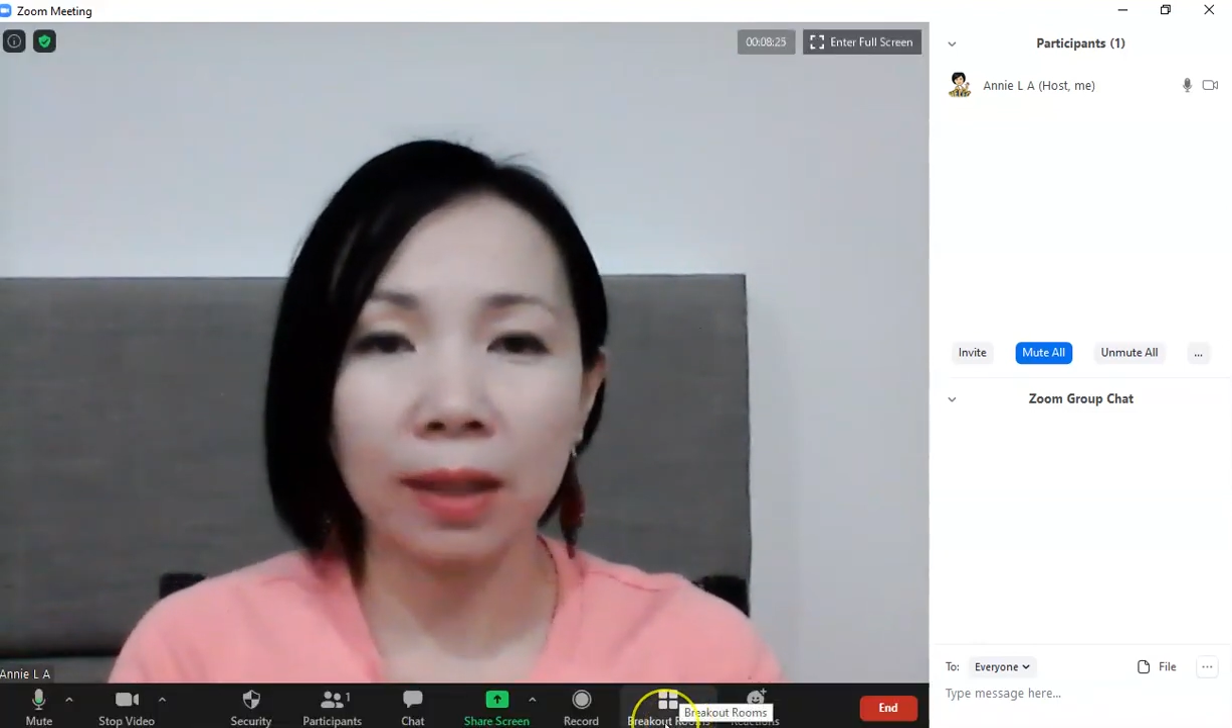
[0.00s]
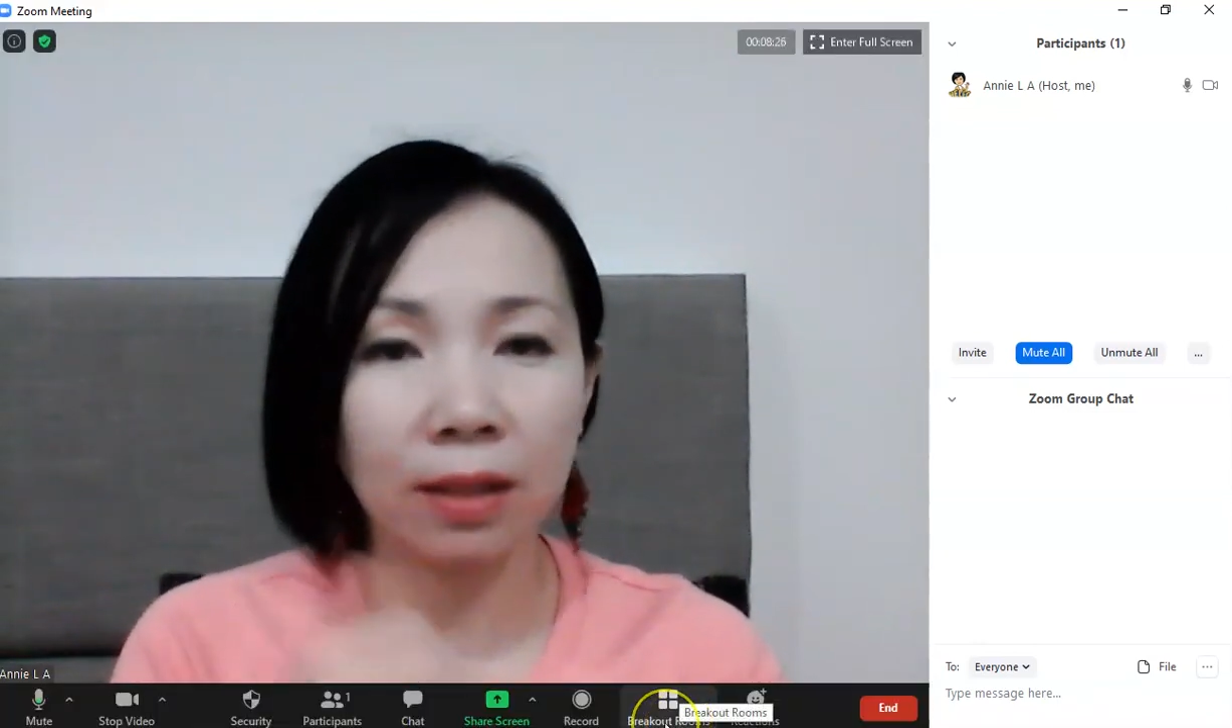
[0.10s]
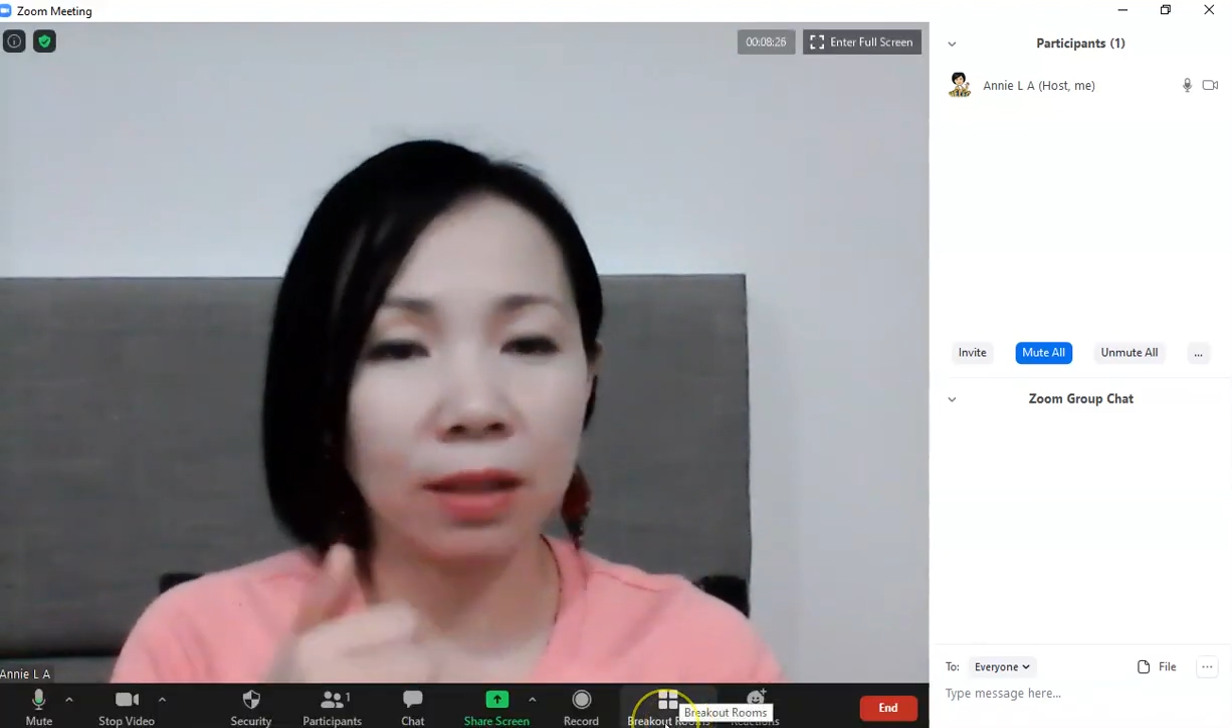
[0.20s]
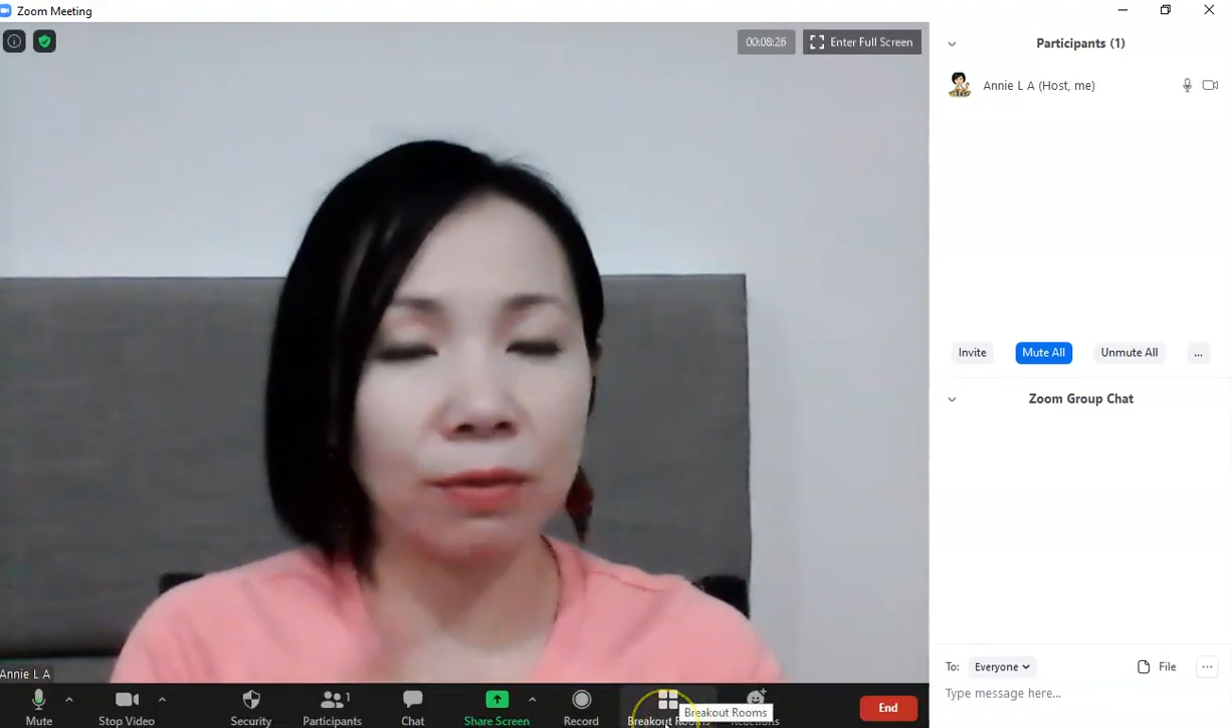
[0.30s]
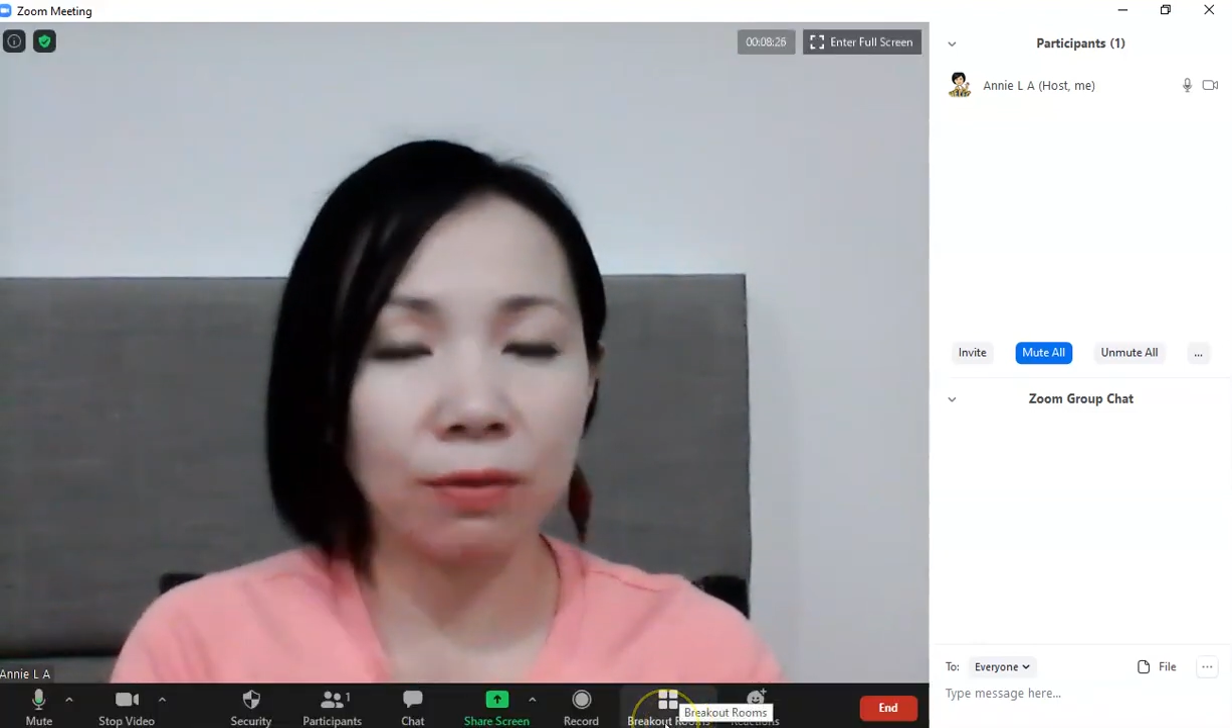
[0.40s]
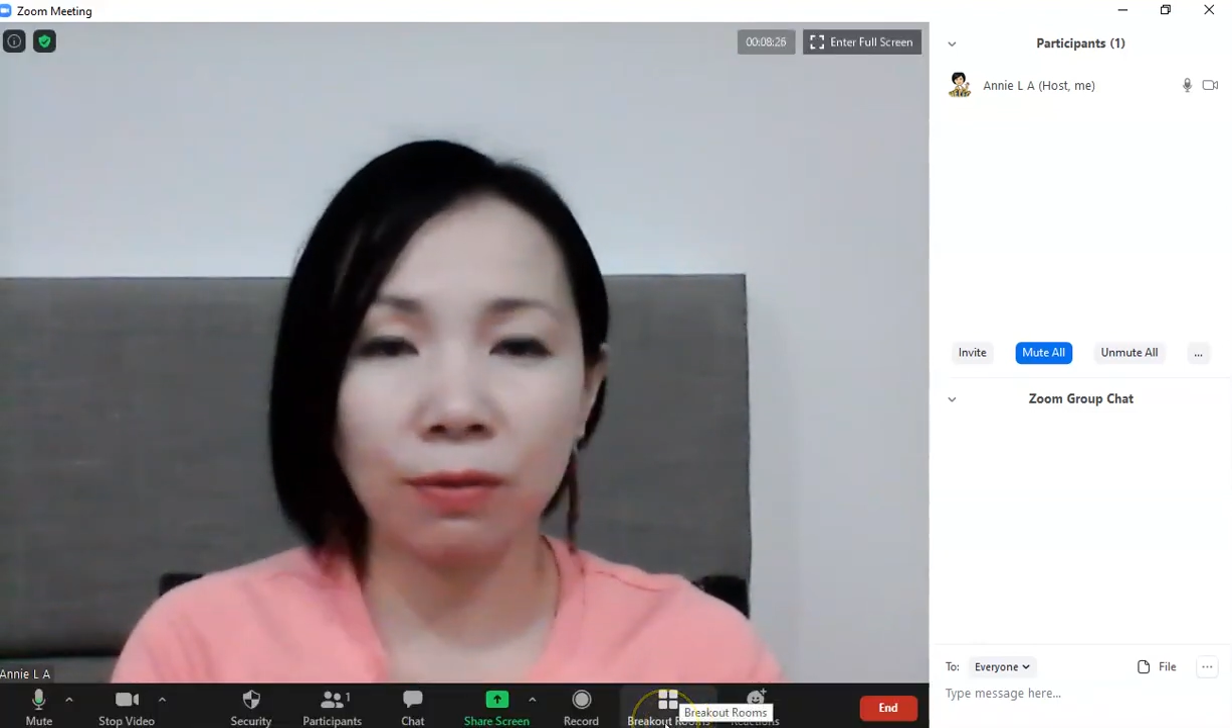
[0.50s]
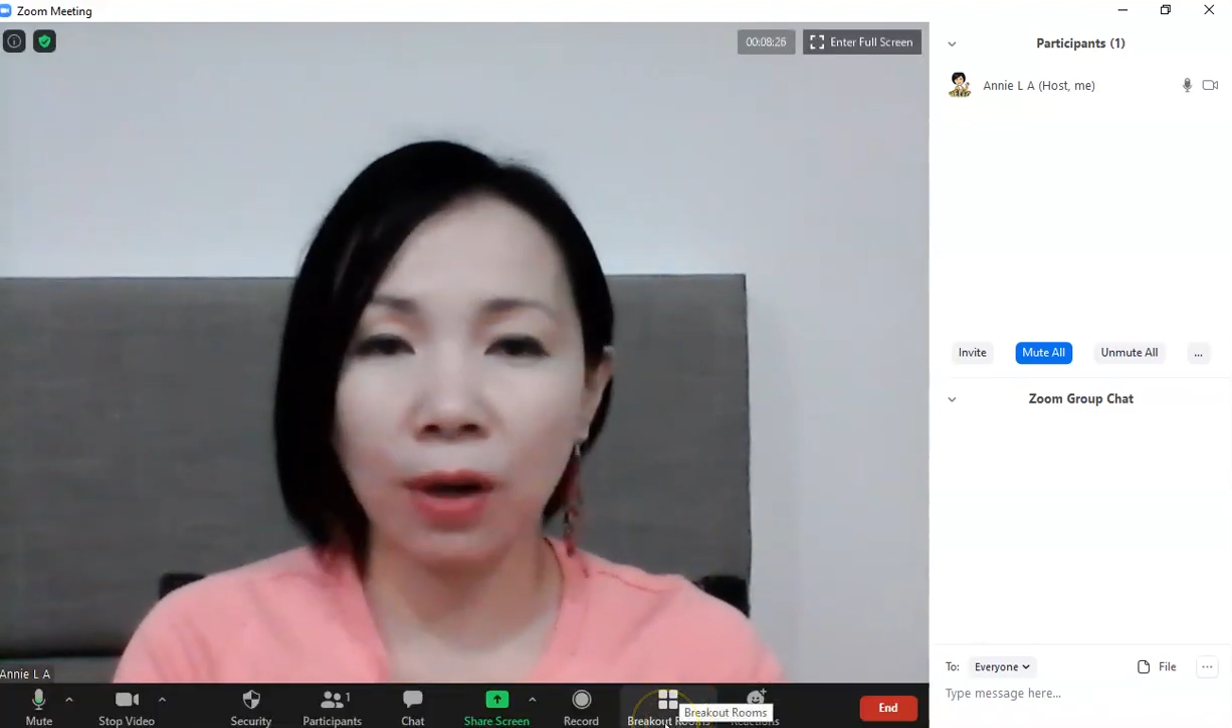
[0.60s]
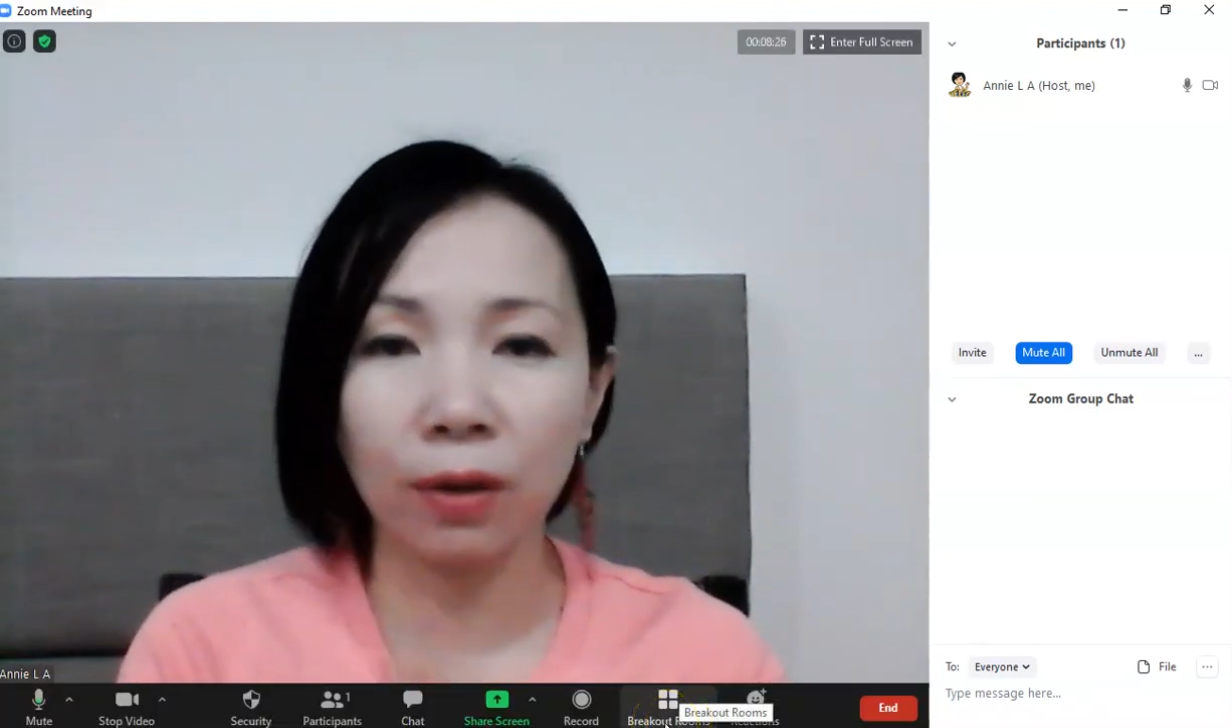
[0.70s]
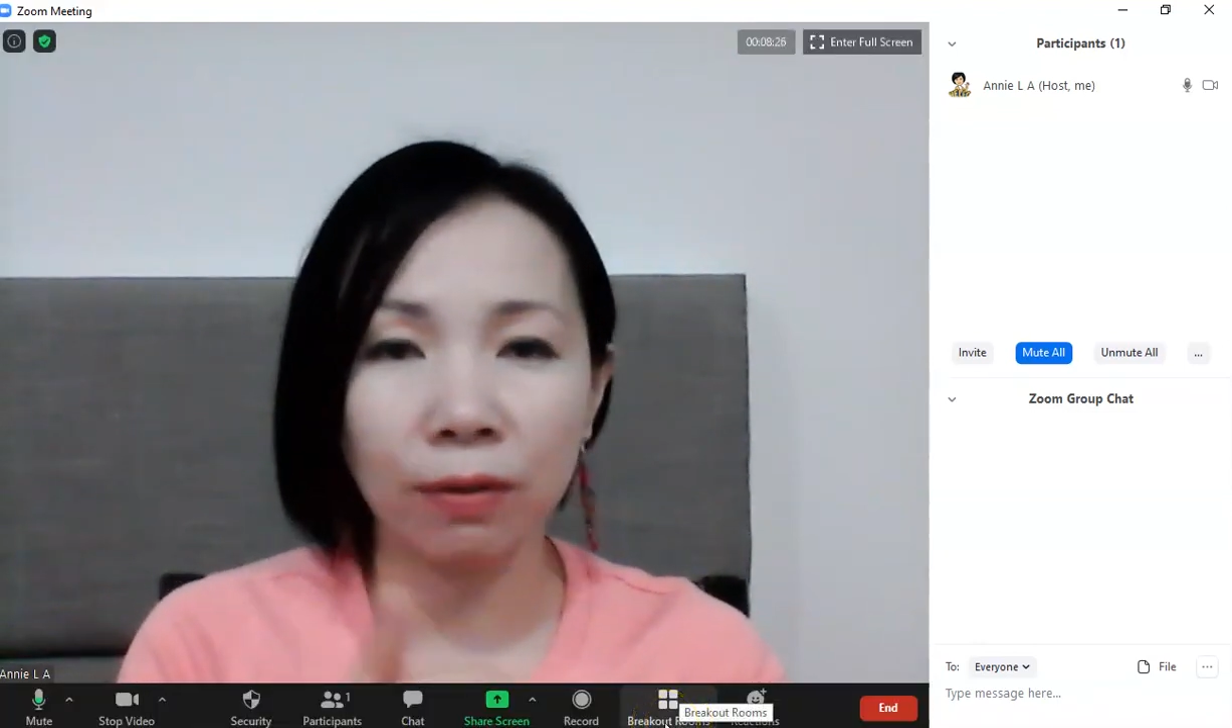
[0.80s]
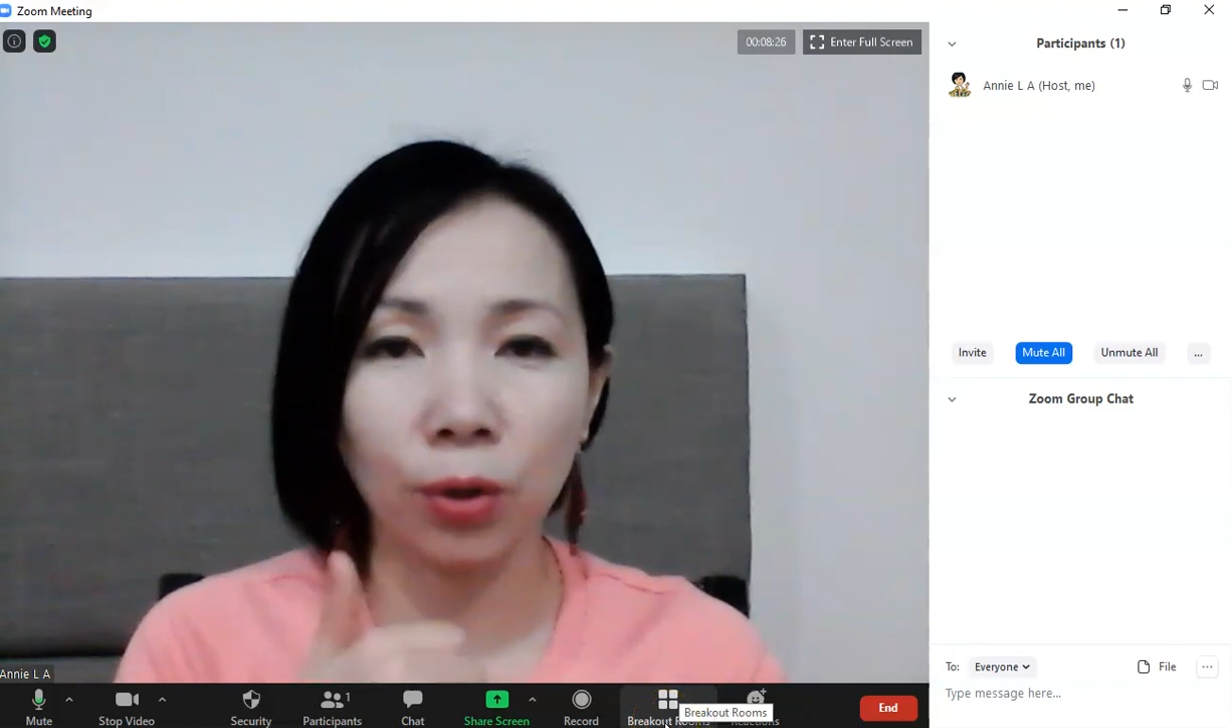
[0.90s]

This is very,